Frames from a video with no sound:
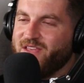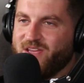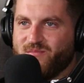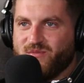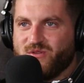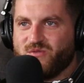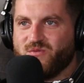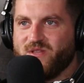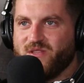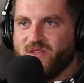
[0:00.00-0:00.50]
think,
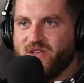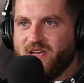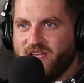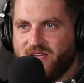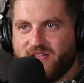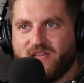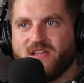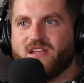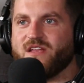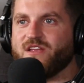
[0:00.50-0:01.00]
between
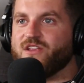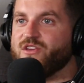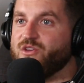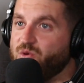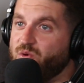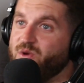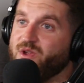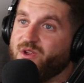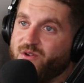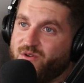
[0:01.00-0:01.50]
like
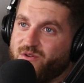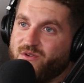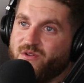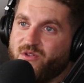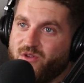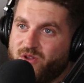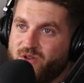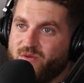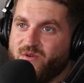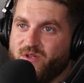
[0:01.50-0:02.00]
knowing you're
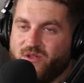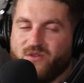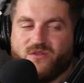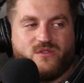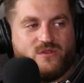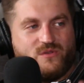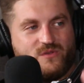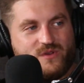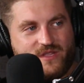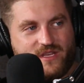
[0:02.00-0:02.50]
good at what you
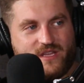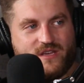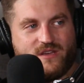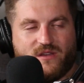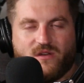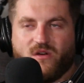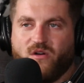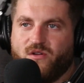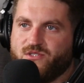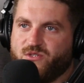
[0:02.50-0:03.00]
do and then
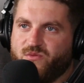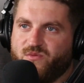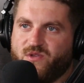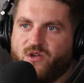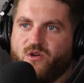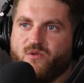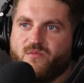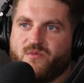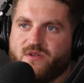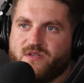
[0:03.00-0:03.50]
also
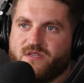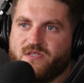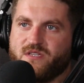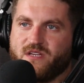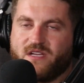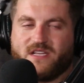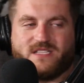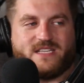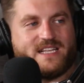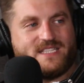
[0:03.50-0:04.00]
being open to,
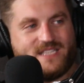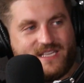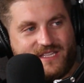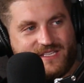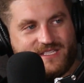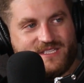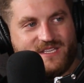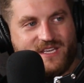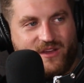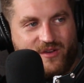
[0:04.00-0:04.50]
because that's like the
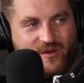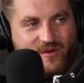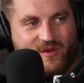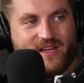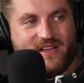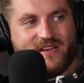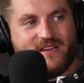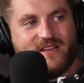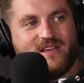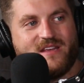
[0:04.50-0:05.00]
seeker,
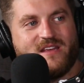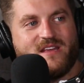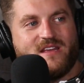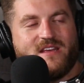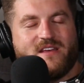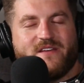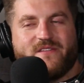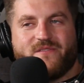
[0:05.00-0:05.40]
right? Yeah.